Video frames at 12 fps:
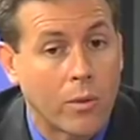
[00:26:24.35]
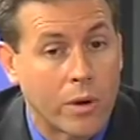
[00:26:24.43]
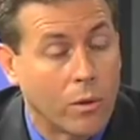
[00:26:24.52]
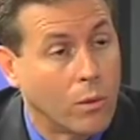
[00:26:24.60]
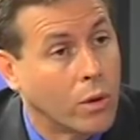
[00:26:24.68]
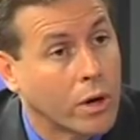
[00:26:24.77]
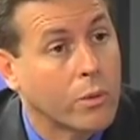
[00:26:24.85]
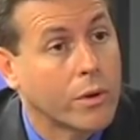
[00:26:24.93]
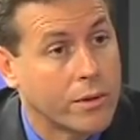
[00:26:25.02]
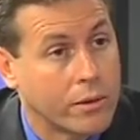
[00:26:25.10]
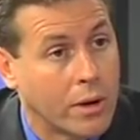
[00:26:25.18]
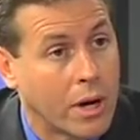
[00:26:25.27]
we will work
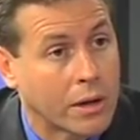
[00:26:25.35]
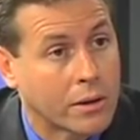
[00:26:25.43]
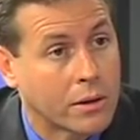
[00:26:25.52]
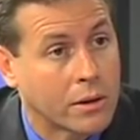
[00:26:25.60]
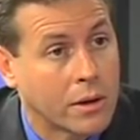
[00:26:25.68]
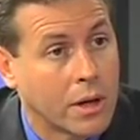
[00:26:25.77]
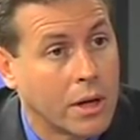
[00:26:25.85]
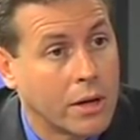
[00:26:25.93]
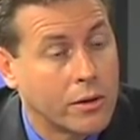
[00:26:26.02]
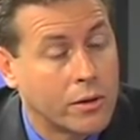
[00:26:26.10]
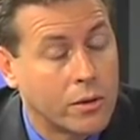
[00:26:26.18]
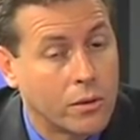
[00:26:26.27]
with your doctor
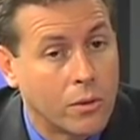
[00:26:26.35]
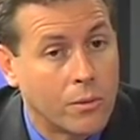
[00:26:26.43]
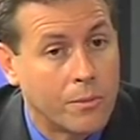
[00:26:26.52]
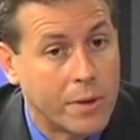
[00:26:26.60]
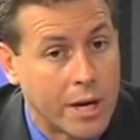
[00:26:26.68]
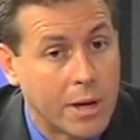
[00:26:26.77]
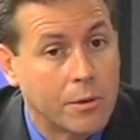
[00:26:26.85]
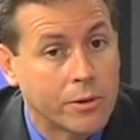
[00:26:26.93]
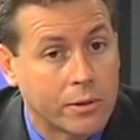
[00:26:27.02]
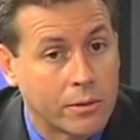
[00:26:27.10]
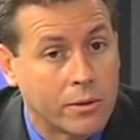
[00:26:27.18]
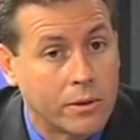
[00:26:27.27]
to be able
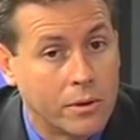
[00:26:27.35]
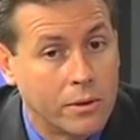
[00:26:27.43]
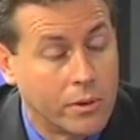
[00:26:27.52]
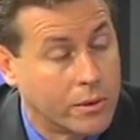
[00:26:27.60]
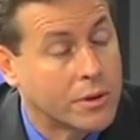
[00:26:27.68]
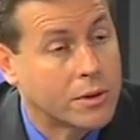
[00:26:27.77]
to do the